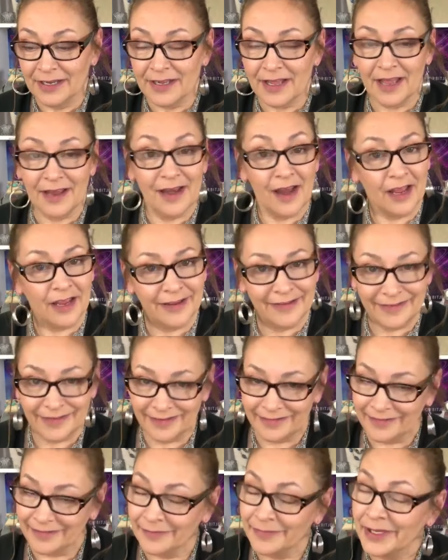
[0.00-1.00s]
And
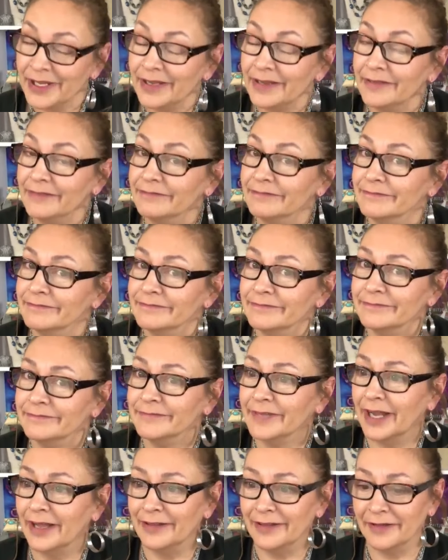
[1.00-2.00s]
you know me,
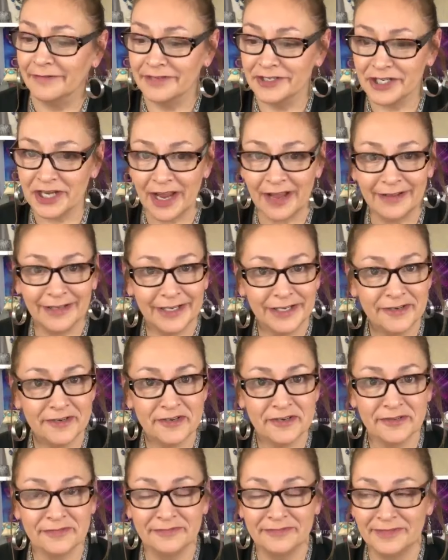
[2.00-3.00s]
I love a
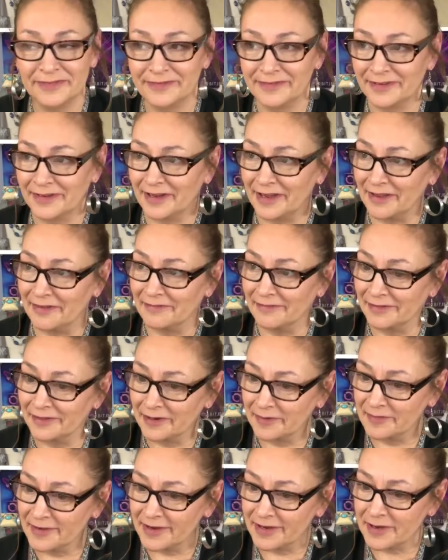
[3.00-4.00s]
challenge. I have a
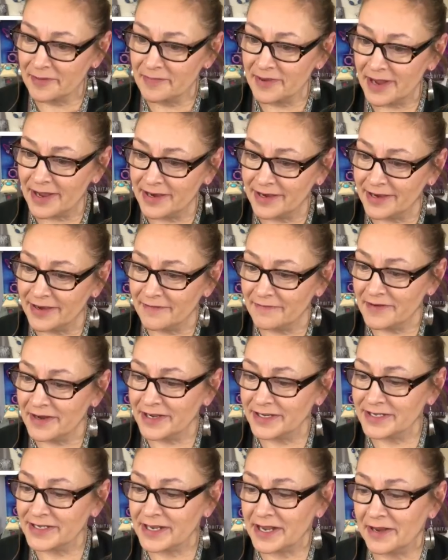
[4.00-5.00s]
little bit of
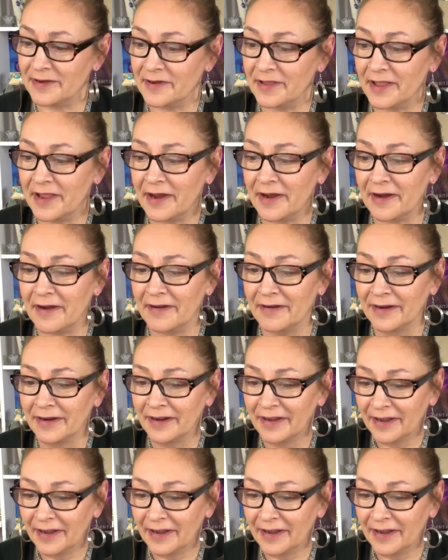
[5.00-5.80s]
competitiveness in there.